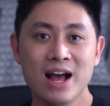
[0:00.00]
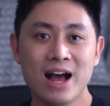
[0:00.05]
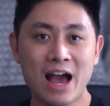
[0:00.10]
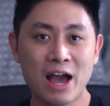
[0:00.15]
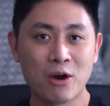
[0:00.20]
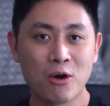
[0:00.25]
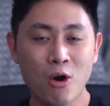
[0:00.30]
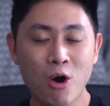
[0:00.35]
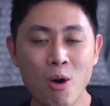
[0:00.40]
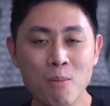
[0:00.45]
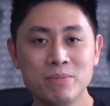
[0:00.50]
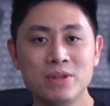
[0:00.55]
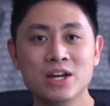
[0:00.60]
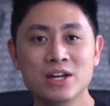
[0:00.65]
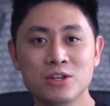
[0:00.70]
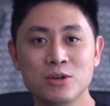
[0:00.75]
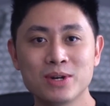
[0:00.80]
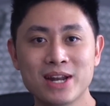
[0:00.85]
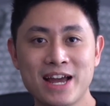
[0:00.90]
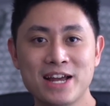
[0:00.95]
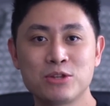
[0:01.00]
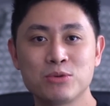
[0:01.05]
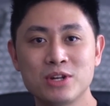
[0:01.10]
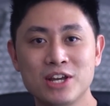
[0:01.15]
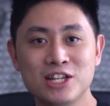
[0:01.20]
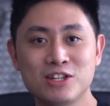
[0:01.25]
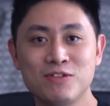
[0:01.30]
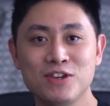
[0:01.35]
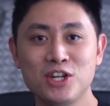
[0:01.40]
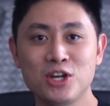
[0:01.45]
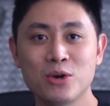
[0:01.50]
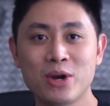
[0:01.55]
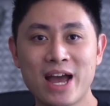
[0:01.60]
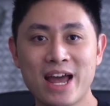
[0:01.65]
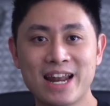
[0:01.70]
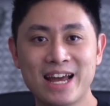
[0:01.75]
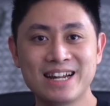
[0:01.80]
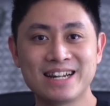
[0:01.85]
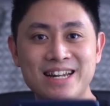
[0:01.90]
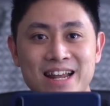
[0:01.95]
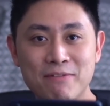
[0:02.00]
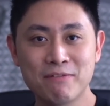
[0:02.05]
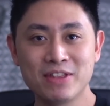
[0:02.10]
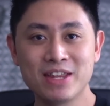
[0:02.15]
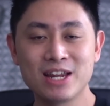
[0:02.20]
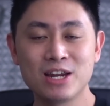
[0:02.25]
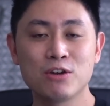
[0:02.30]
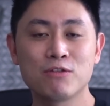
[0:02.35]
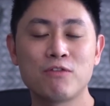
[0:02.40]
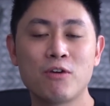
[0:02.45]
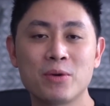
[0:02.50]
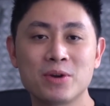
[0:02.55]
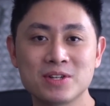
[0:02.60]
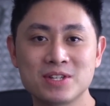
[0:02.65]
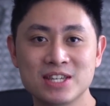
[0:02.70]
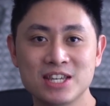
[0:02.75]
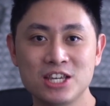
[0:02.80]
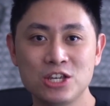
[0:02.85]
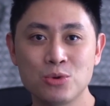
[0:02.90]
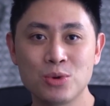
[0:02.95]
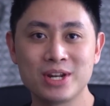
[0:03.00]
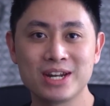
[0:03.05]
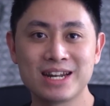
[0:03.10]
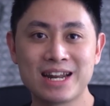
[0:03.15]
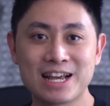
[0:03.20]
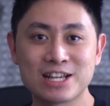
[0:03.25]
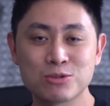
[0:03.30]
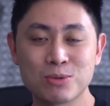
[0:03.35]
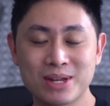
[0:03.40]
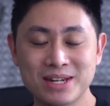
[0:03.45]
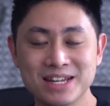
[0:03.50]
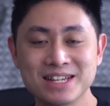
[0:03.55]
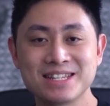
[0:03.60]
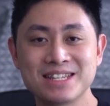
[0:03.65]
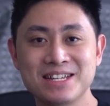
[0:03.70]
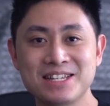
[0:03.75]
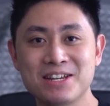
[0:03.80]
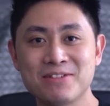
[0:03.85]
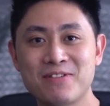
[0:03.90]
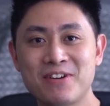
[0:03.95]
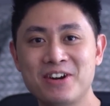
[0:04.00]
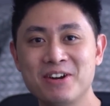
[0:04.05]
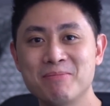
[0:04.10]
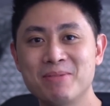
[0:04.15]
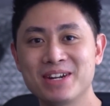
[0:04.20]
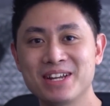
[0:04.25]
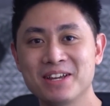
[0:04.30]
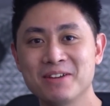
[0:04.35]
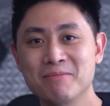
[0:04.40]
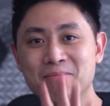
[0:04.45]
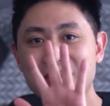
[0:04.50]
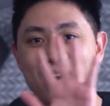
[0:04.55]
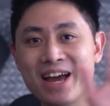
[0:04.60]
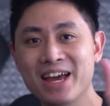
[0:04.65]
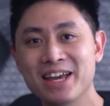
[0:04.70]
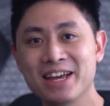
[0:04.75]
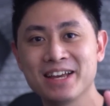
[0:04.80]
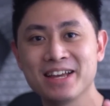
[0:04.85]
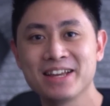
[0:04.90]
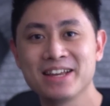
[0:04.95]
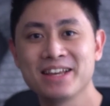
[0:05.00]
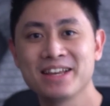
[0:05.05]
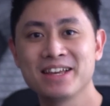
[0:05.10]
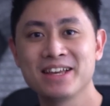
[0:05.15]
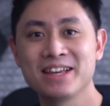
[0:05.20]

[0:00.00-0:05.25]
I hope you liked today's video and I definitely look forward to seeing you in the next one. Stay safe everybody. Bye!